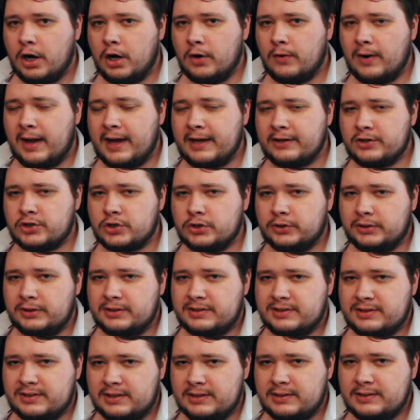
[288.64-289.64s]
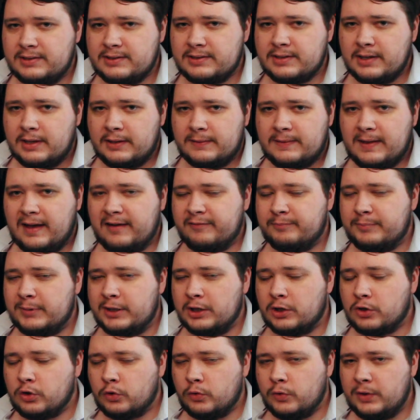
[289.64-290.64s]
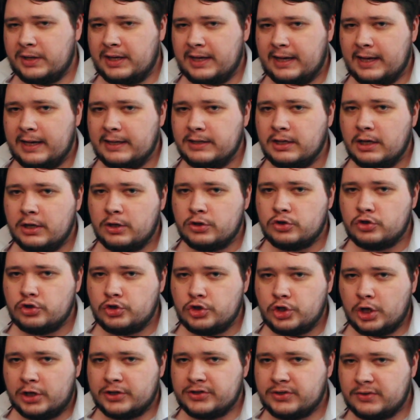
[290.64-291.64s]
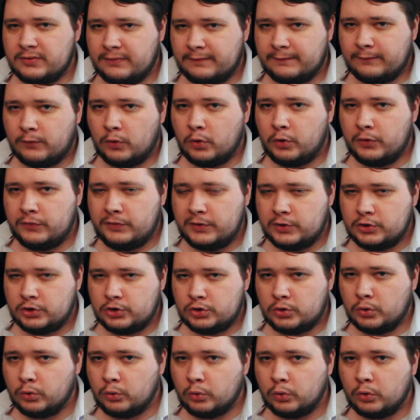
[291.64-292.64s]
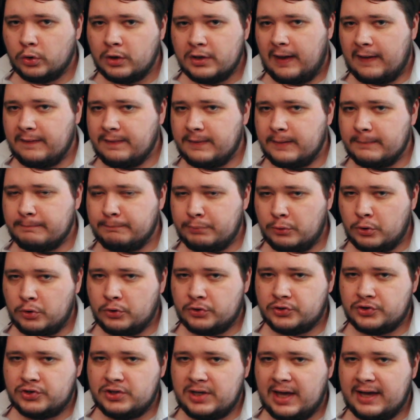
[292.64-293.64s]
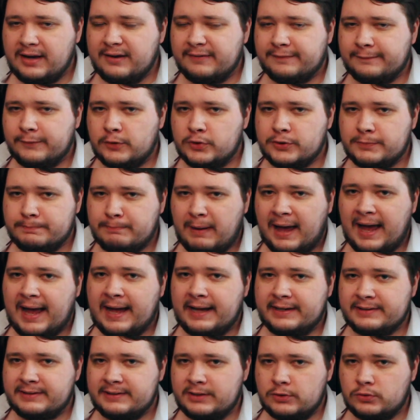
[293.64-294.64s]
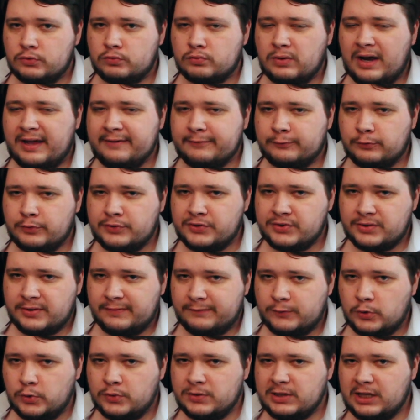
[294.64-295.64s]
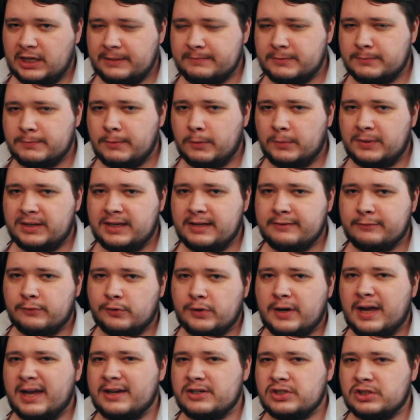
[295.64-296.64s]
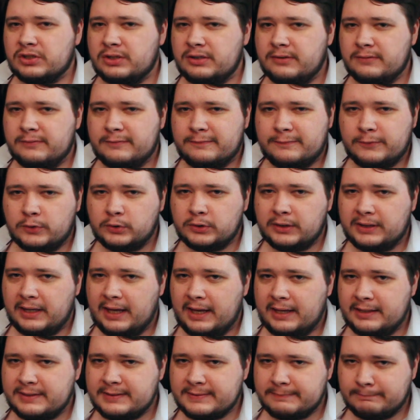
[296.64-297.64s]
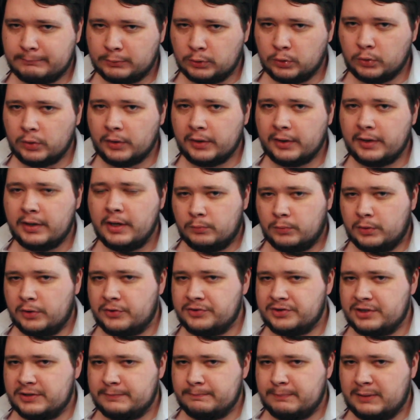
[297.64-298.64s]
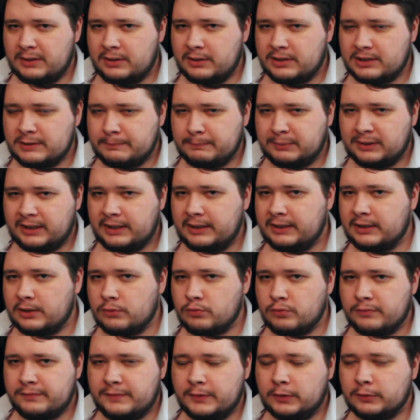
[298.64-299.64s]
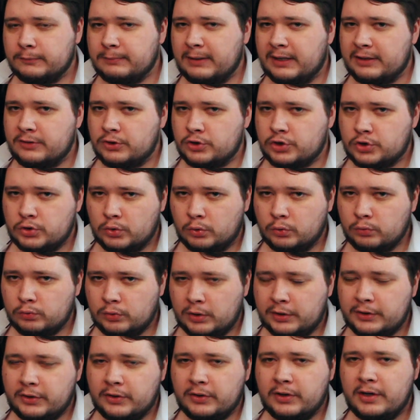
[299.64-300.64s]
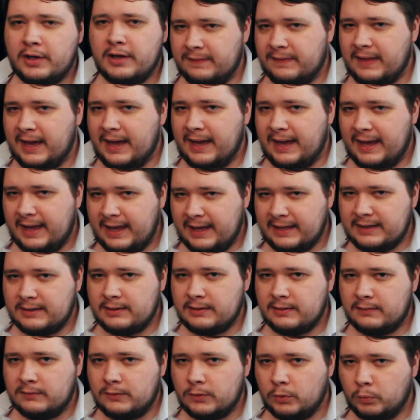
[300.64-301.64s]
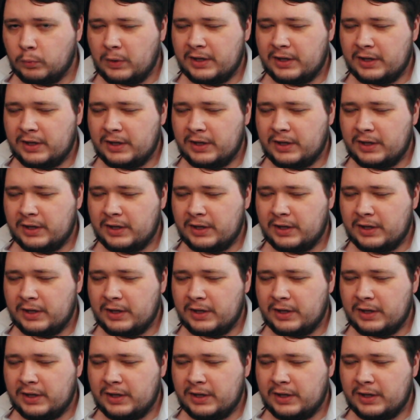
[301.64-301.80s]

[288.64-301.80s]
are actually scenes that have been created just for the show. In the books, Yennefer's past is referenced a few times, but we never actually fully explore it, whereas it's been explained and revealed by the showrunner that in The